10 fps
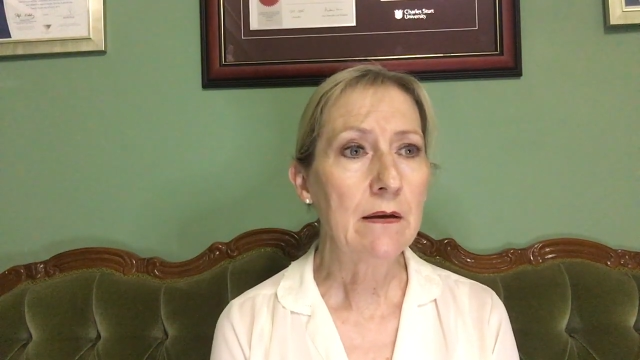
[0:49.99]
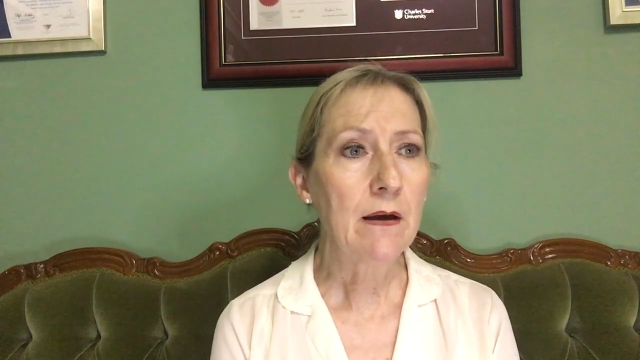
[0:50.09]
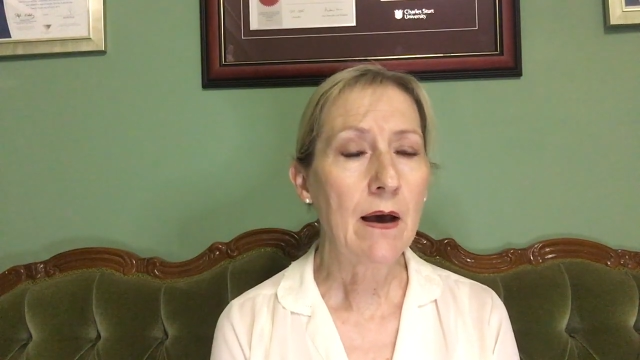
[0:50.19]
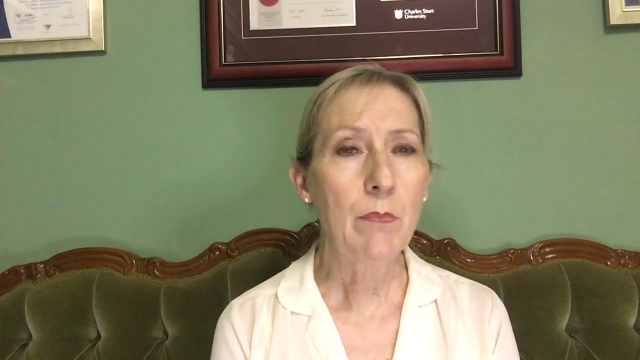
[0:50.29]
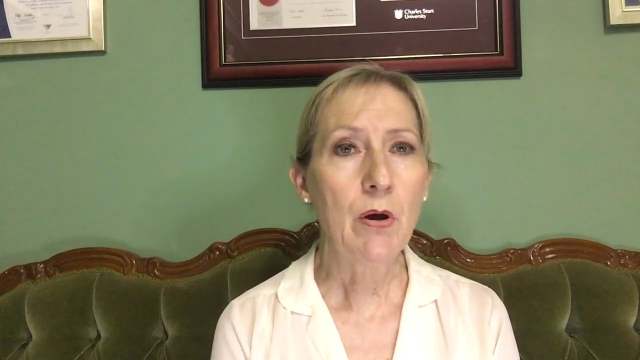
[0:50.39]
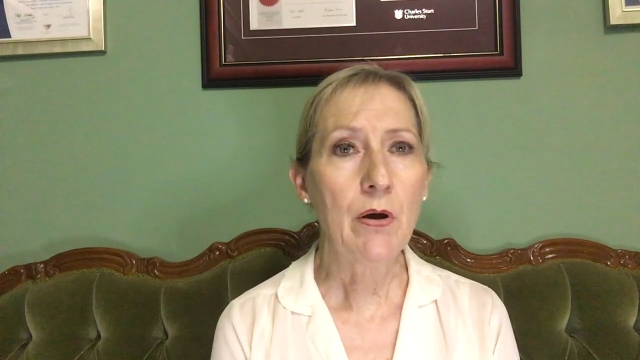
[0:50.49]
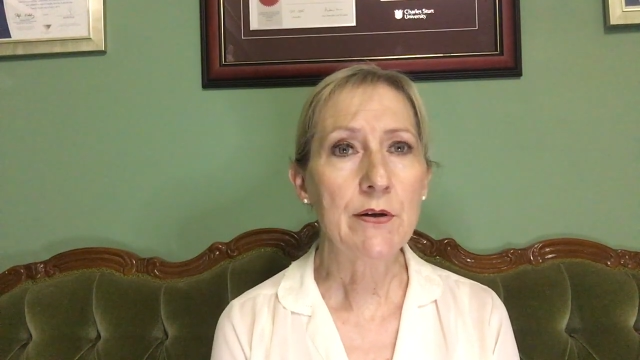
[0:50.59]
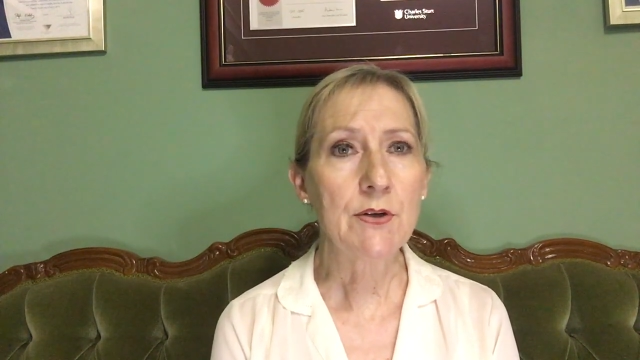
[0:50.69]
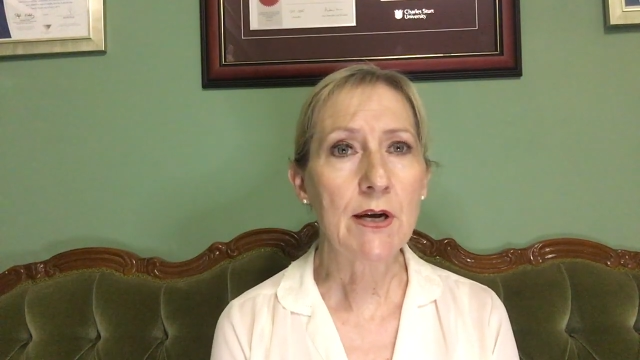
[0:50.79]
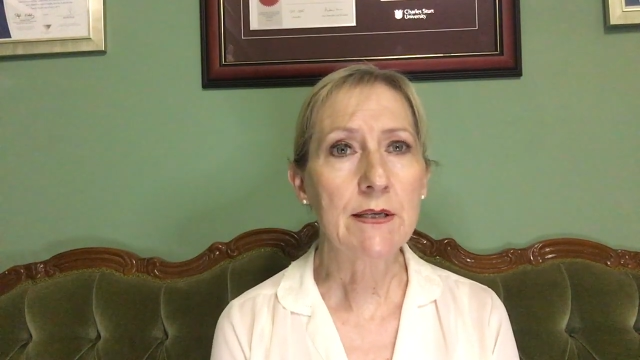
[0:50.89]

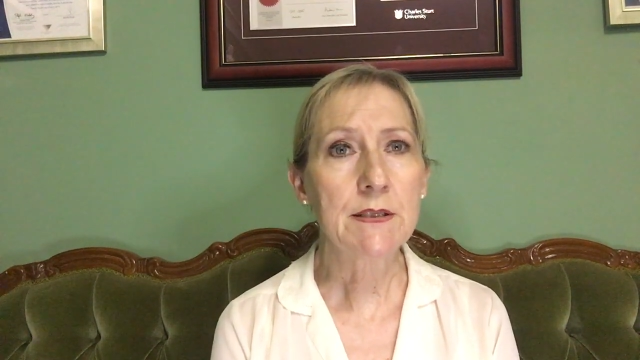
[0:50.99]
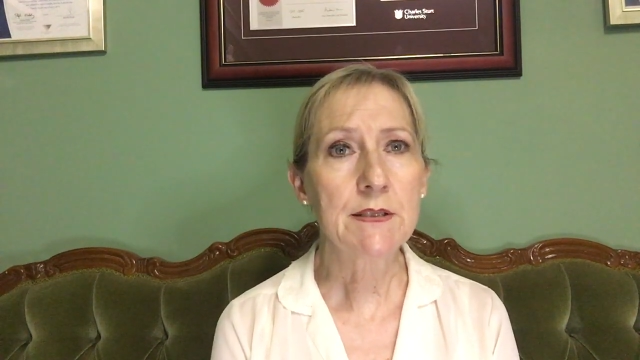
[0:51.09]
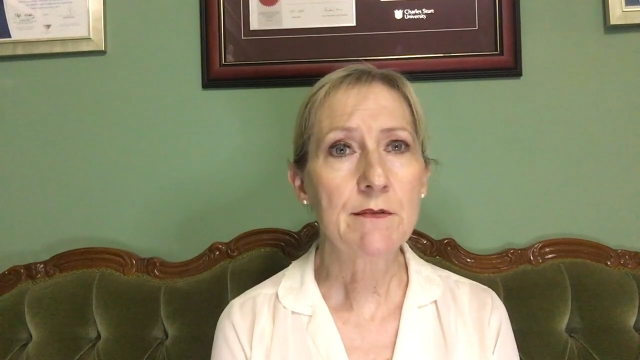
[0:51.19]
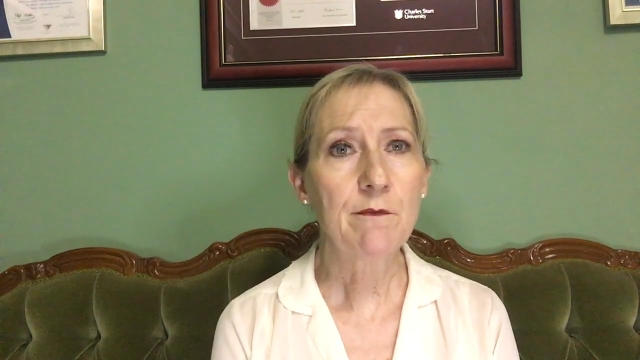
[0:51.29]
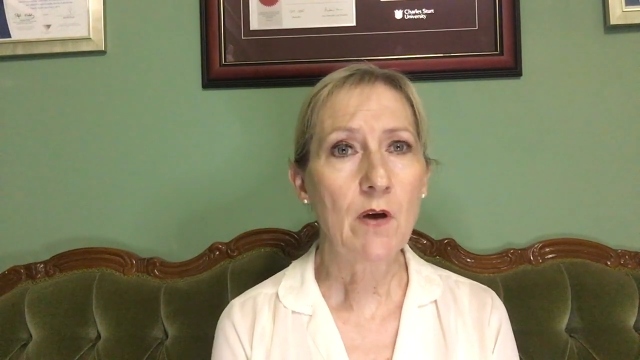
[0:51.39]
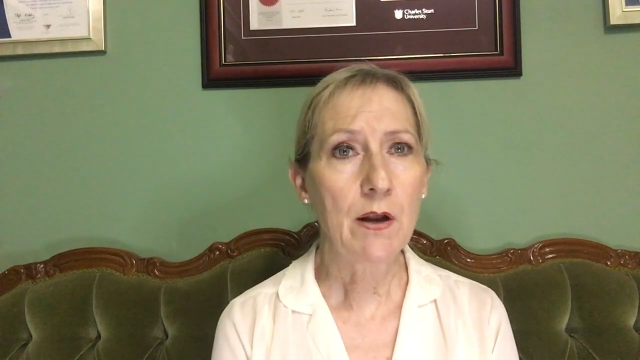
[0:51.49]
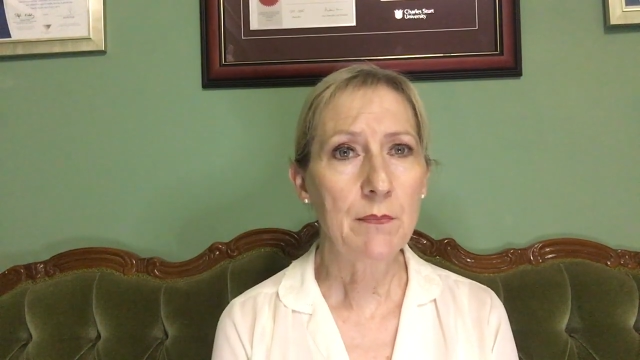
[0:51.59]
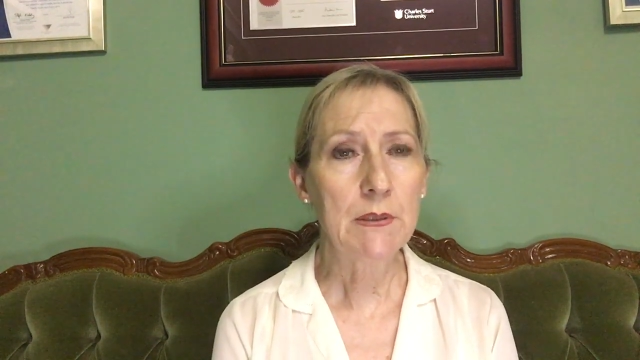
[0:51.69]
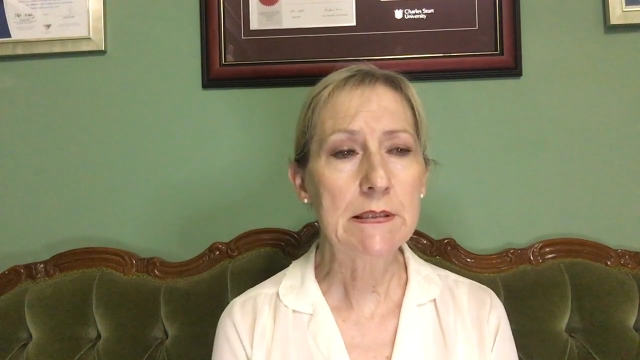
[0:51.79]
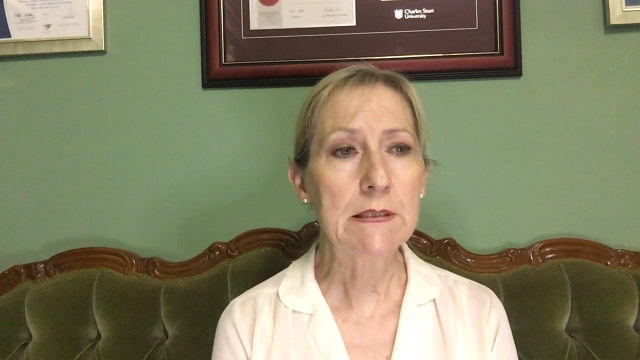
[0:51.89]
carbohydrates,
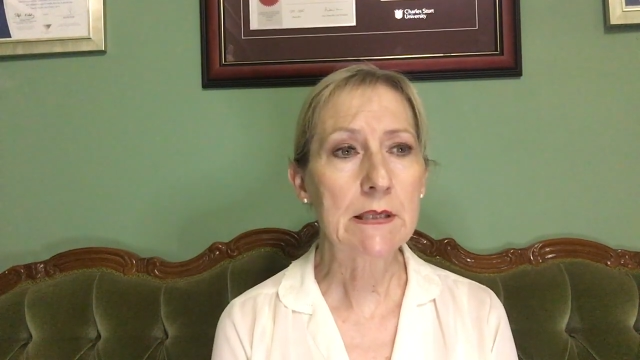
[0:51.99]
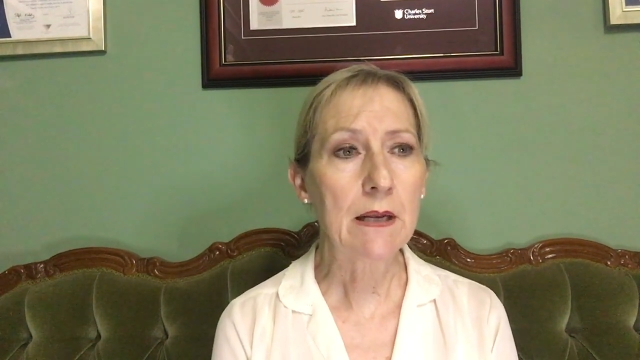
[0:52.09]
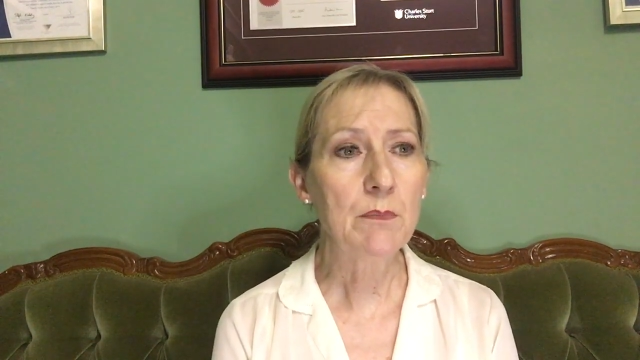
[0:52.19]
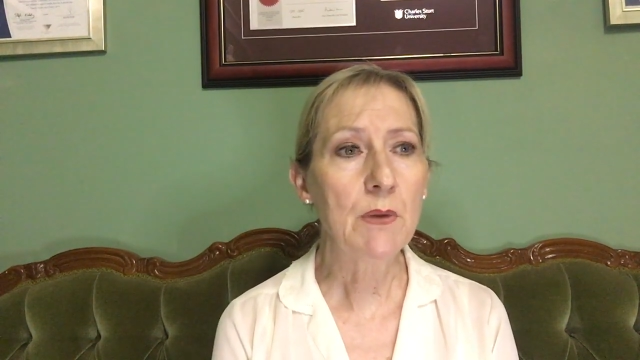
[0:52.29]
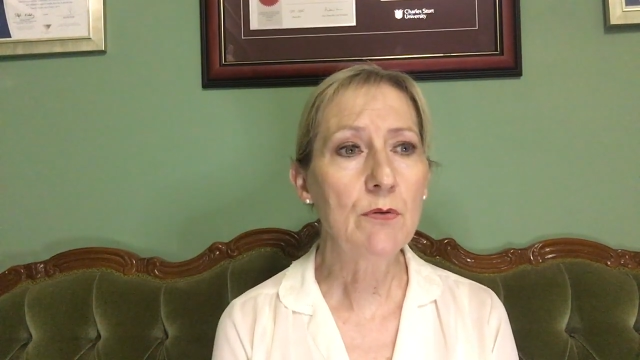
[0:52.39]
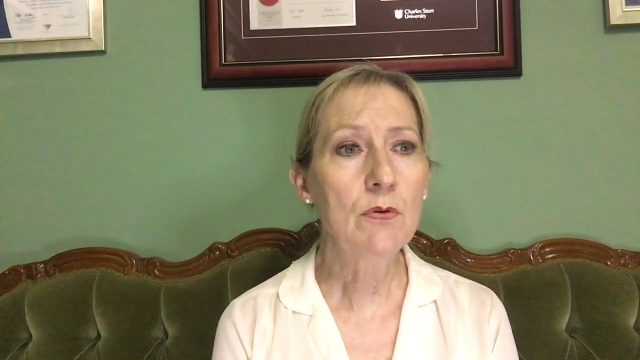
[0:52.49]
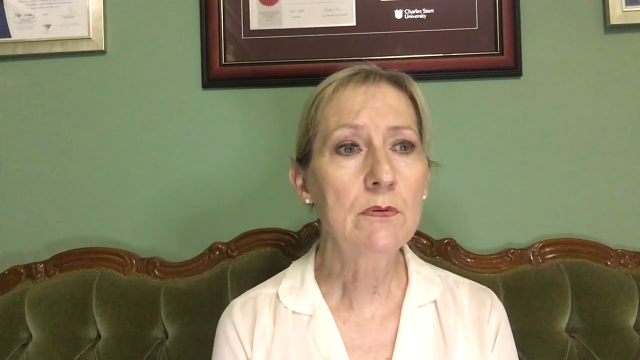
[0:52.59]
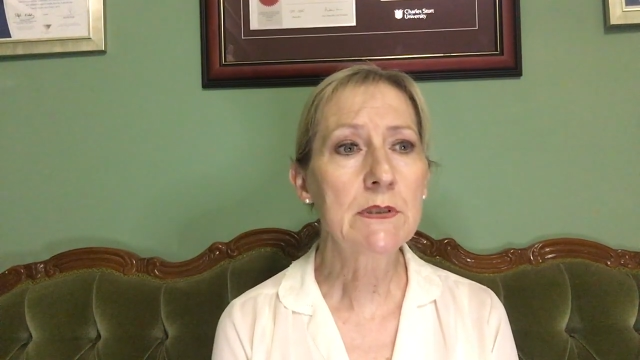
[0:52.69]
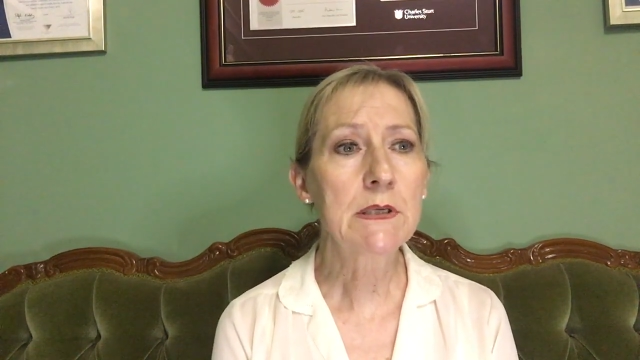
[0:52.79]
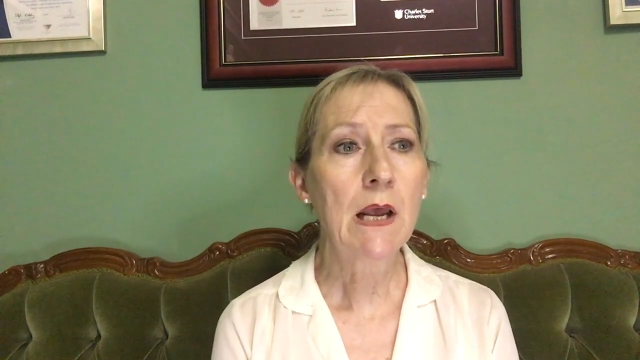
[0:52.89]
vitamins and
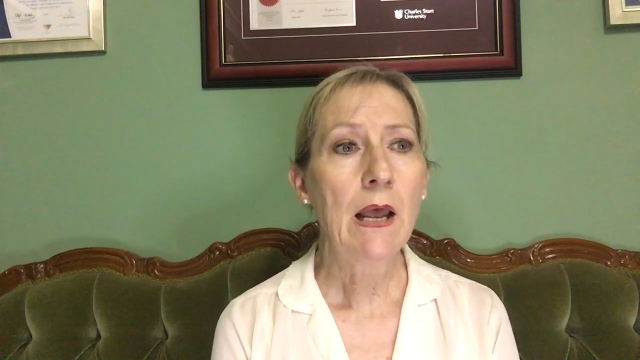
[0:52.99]
minerals.